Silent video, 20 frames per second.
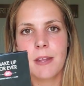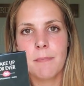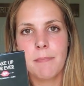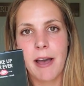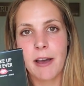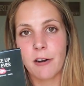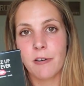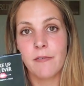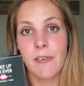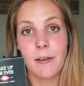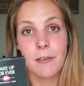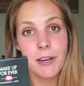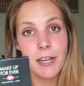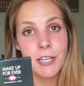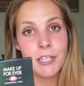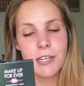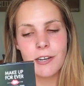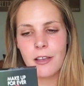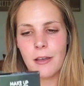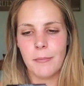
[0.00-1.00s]
powder
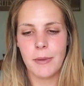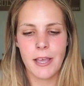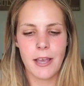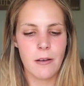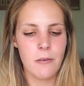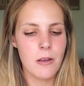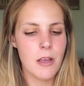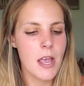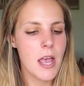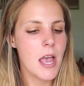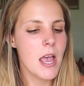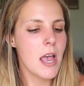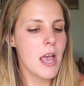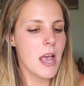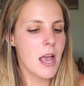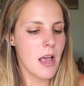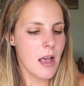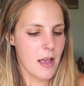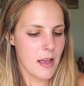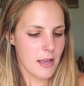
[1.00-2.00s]
foundation coming out.
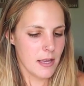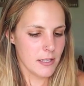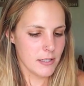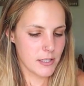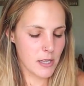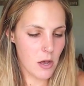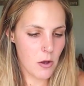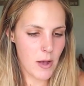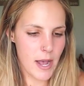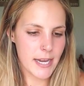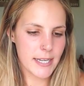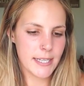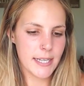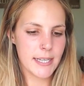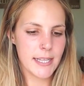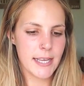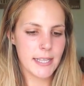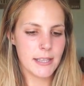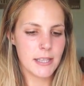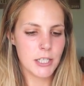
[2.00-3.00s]
So I
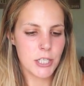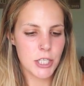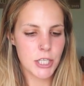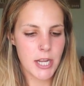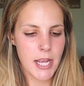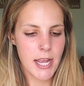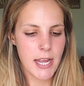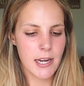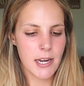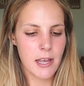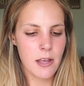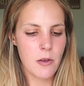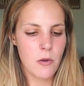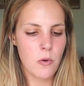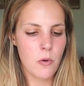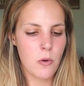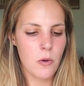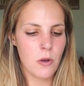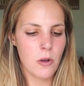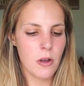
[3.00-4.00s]
did get the shade
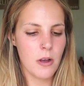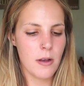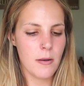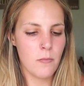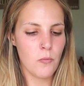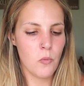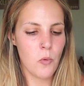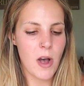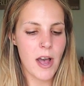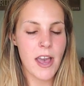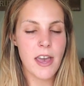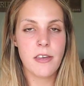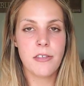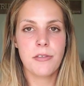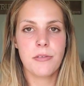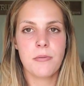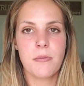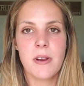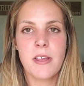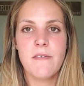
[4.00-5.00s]

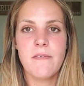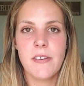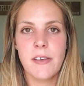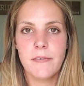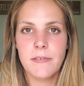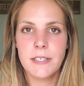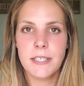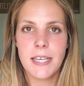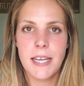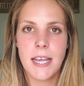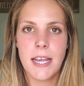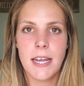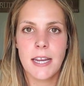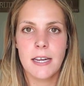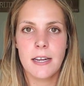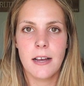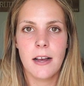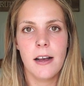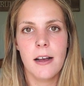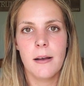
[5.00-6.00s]

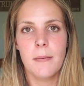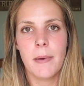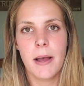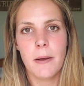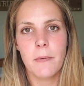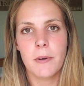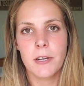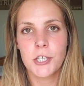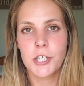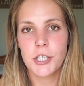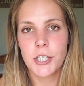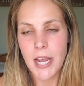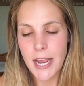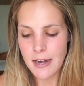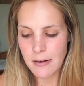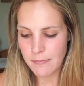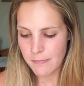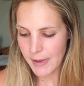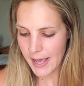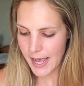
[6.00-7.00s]
Y315. I was
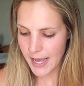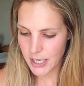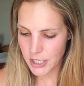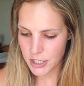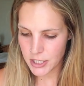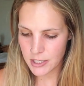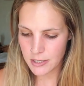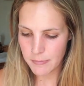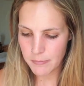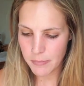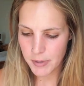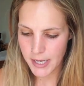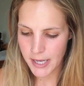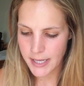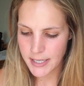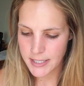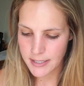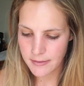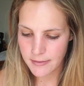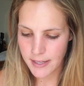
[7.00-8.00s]
shade matched,
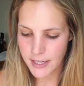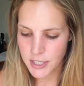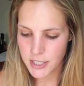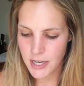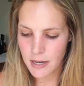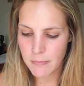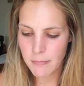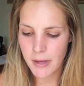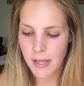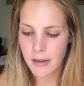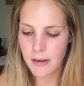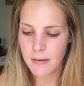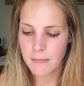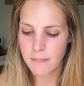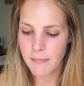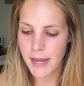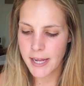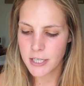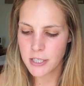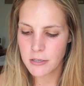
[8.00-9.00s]
but they shade
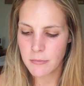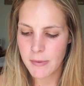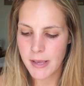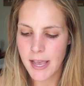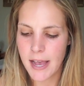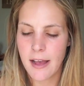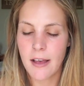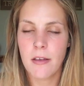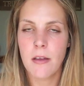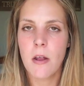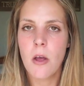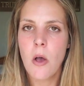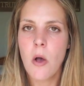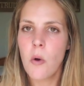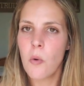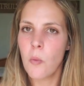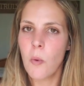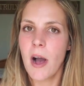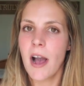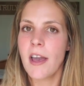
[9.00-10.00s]
matched me at
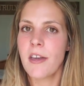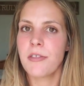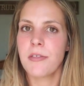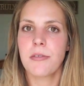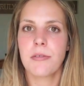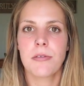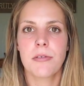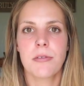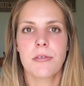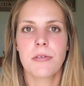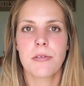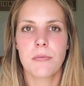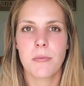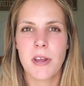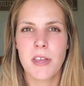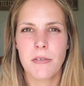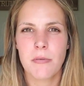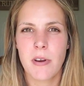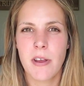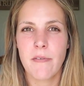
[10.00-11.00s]

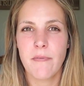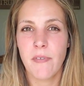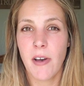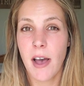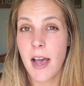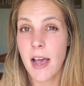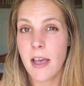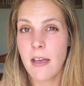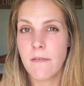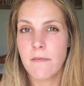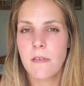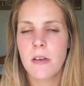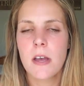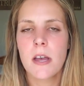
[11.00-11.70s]
Y335.